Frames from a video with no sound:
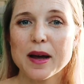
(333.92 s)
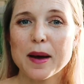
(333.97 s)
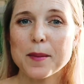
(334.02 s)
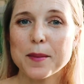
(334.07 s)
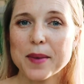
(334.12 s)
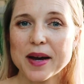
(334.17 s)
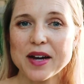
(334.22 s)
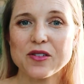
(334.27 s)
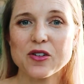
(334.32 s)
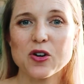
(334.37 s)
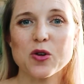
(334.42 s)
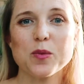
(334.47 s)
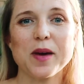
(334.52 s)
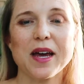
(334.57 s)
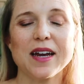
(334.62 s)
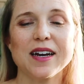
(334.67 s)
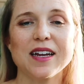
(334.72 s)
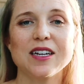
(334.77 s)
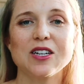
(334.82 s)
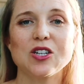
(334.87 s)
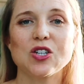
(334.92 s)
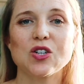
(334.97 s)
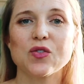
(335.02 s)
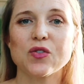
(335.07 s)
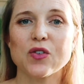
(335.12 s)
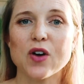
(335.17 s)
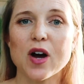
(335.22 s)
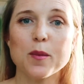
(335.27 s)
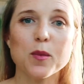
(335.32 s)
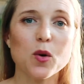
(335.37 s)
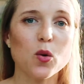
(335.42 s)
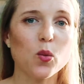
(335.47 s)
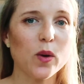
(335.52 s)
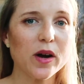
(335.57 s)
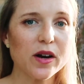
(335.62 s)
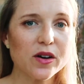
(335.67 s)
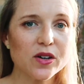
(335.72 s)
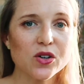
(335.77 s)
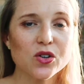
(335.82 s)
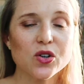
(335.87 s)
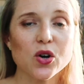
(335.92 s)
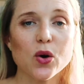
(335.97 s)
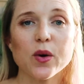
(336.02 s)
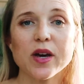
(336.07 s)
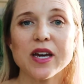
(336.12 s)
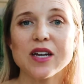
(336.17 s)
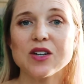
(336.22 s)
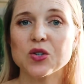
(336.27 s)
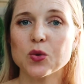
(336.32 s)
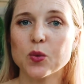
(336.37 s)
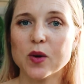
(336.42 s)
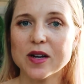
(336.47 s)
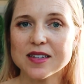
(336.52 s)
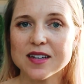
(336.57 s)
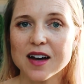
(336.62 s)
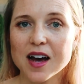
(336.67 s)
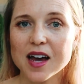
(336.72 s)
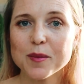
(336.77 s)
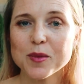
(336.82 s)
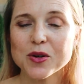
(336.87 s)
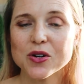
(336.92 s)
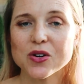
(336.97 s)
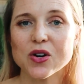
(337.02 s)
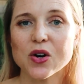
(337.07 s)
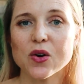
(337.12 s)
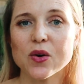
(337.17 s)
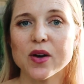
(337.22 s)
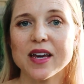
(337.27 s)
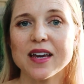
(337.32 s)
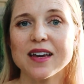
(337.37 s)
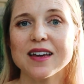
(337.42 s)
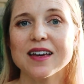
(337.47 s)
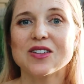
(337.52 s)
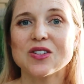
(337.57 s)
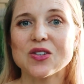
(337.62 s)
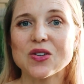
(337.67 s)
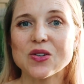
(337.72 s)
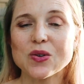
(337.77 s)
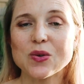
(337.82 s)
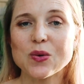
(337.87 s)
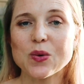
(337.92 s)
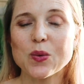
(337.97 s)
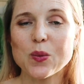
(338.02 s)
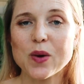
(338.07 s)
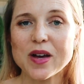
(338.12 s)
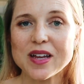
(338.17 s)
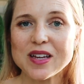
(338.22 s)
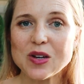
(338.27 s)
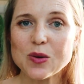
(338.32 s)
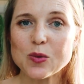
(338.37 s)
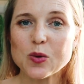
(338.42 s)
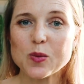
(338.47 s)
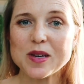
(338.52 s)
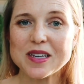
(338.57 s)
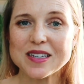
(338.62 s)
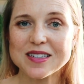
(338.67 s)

micromanaged, from where you're going to what time you're going to when you will be